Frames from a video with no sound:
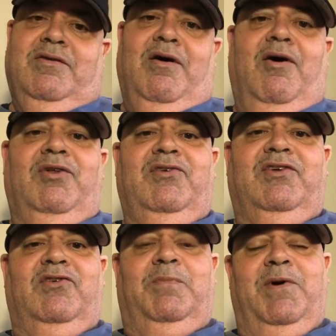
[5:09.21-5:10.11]
all these
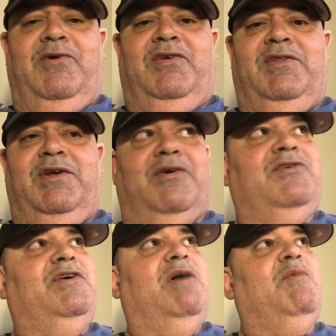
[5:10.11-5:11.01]
conspiracy theories
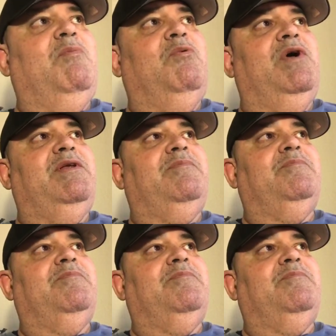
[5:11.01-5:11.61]
you come up with